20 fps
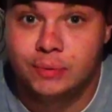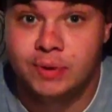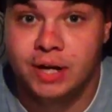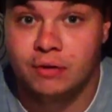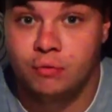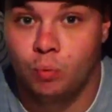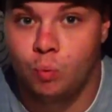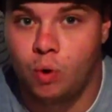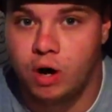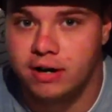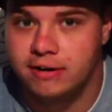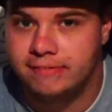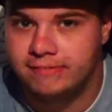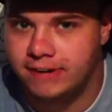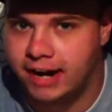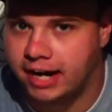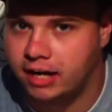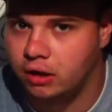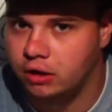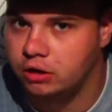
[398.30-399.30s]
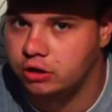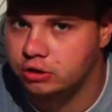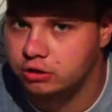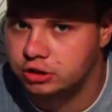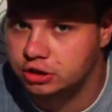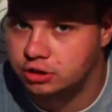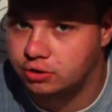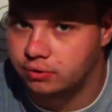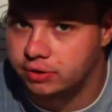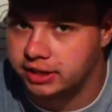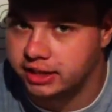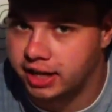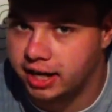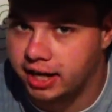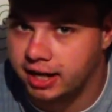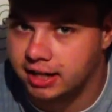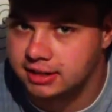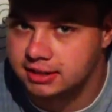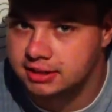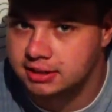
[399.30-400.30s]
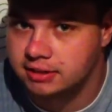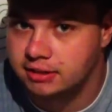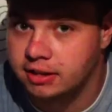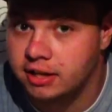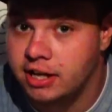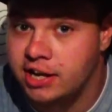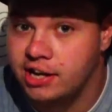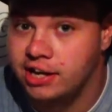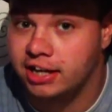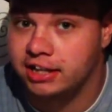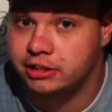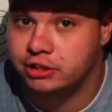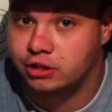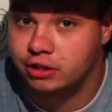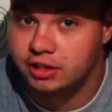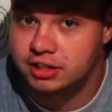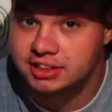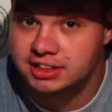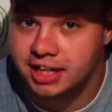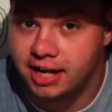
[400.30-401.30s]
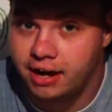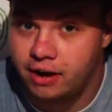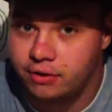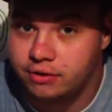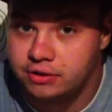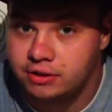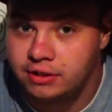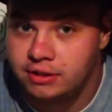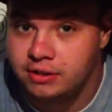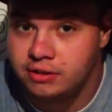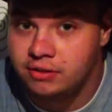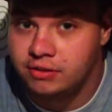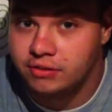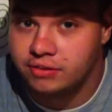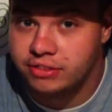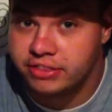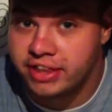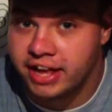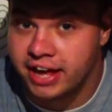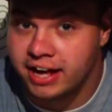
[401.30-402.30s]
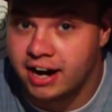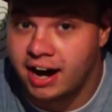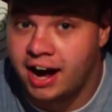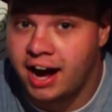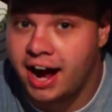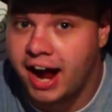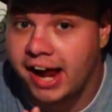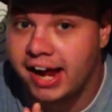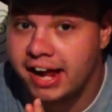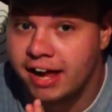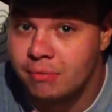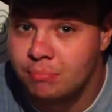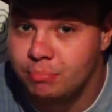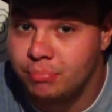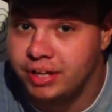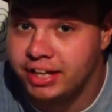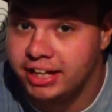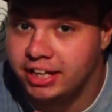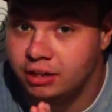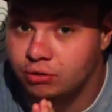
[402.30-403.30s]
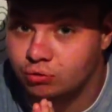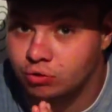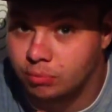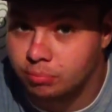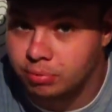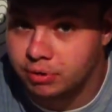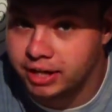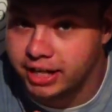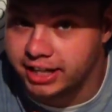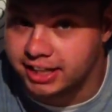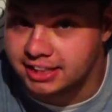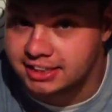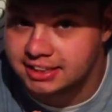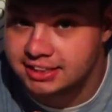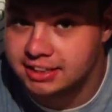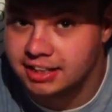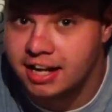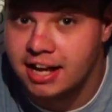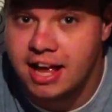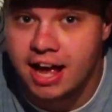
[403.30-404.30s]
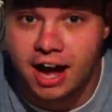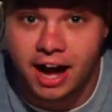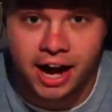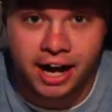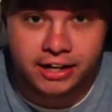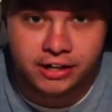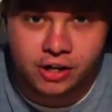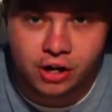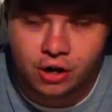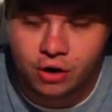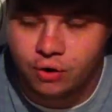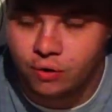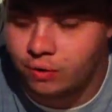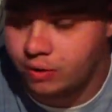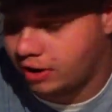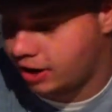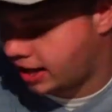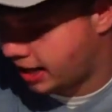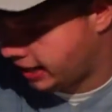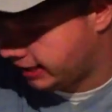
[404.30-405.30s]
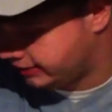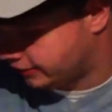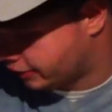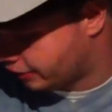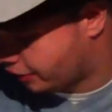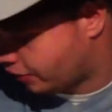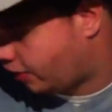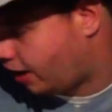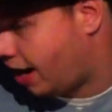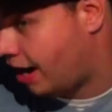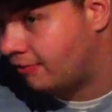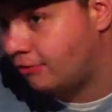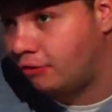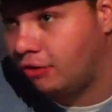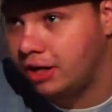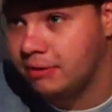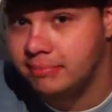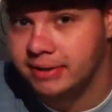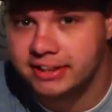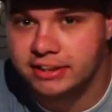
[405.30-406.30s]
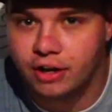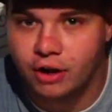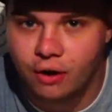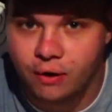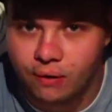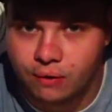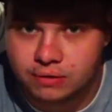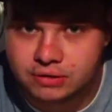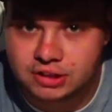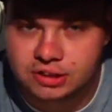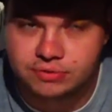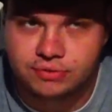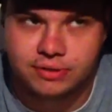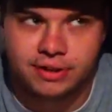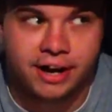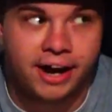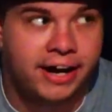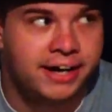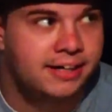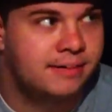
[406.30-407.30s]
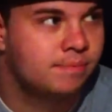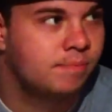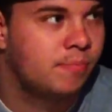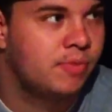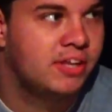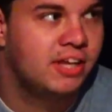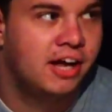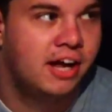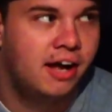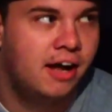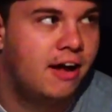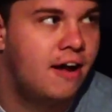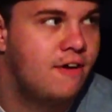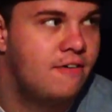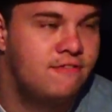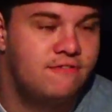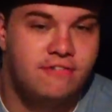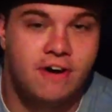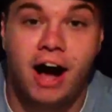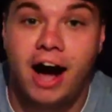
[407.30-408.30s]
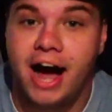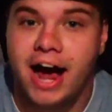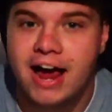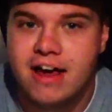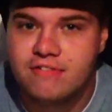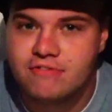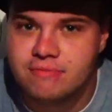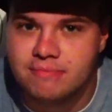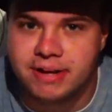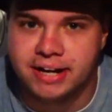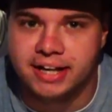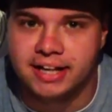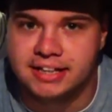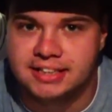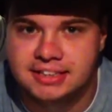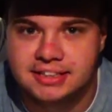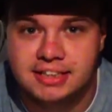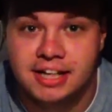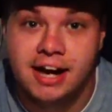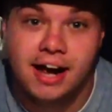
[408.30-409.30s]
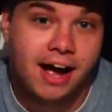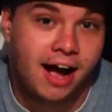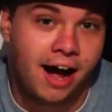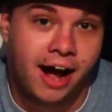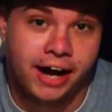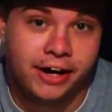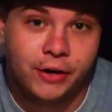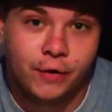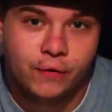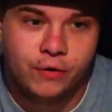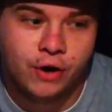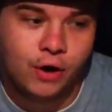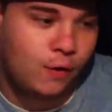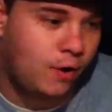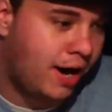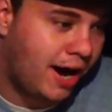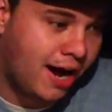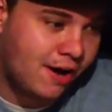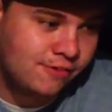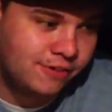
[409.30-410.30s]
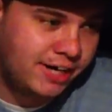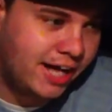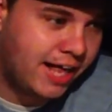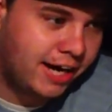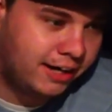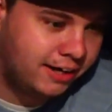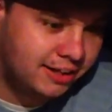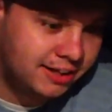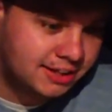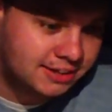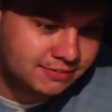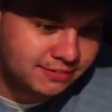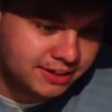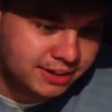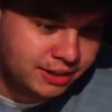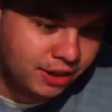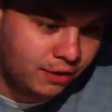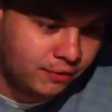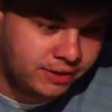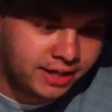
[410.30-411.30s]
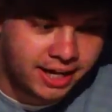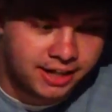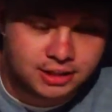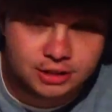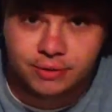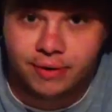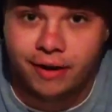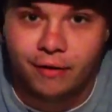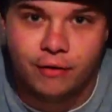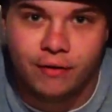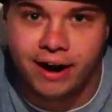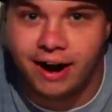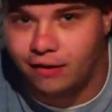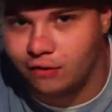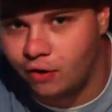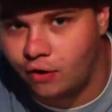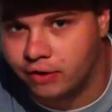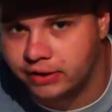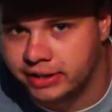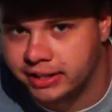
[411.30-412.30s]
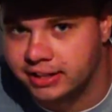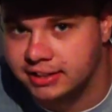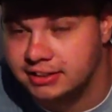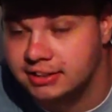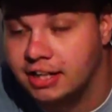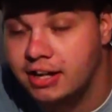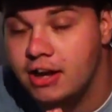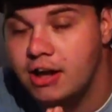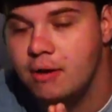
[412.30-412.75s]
We have one final news story, guys. It turns out that I am being replaced. I know, I know. I've only been the host for like five minutes. I don't know. I haven't edited this video yet, so I don't know how long it is.